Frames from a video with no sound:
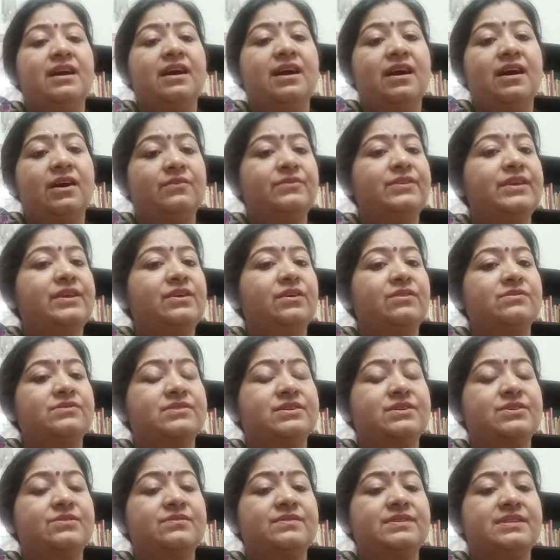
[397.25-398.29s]
how the
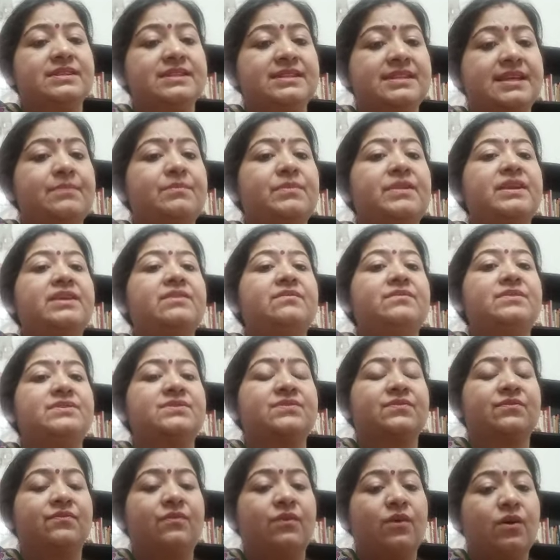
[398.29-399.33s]
Constituent Assembly
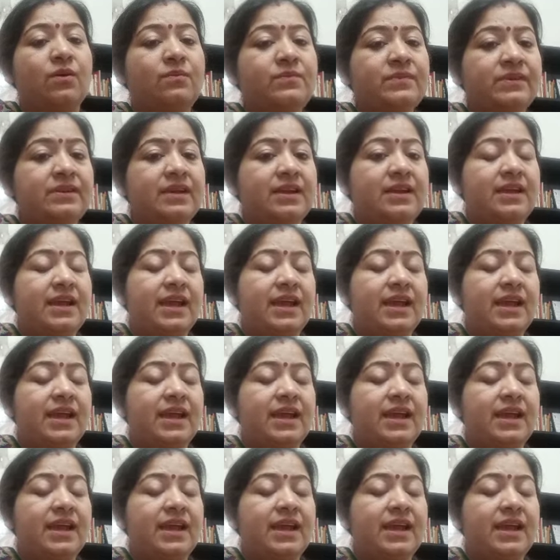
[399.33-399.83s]
was formed